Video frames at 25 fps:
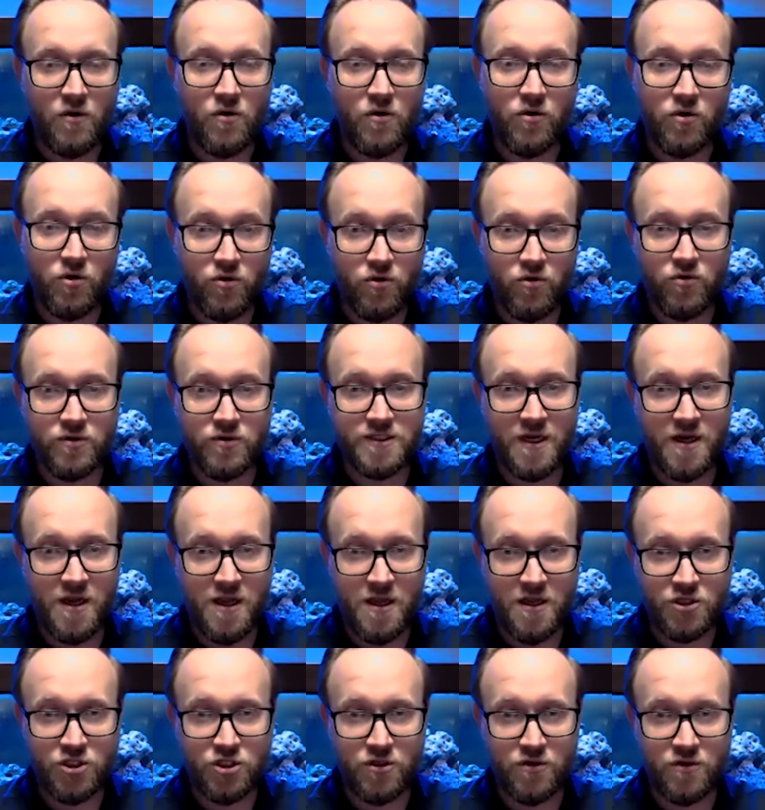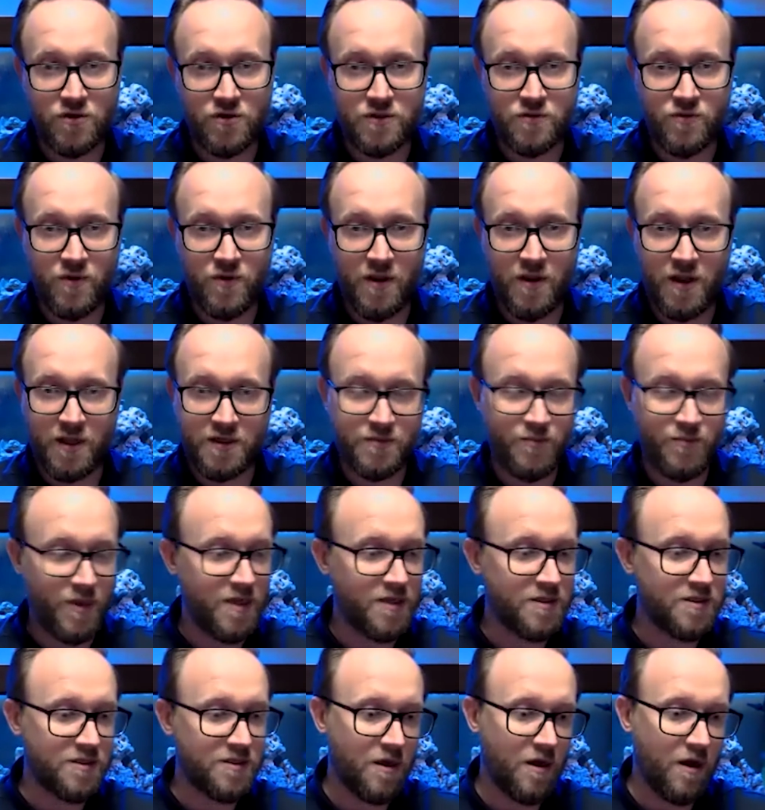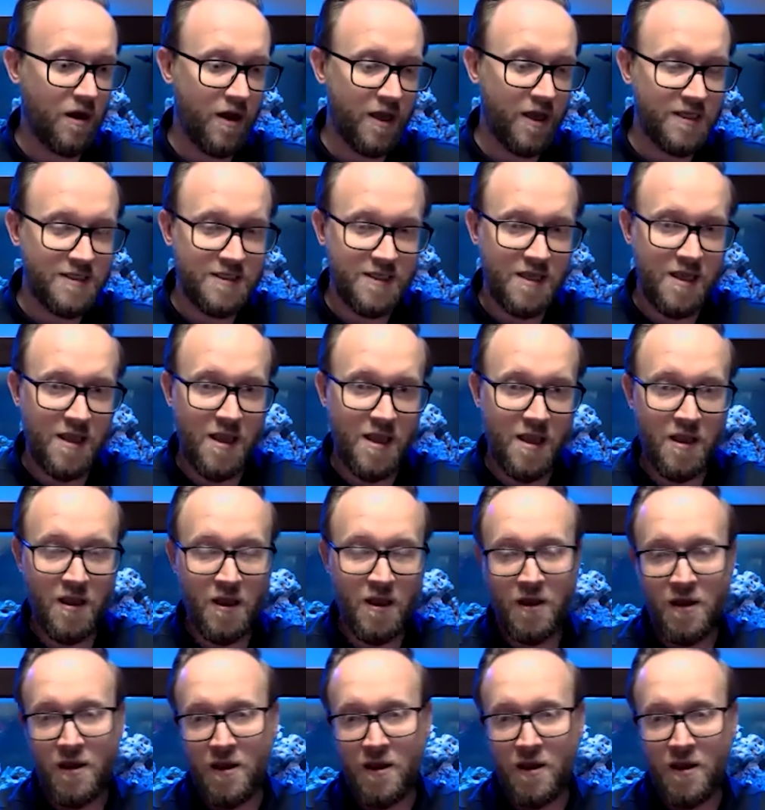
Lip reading: or cause any issues, whether that be to IT,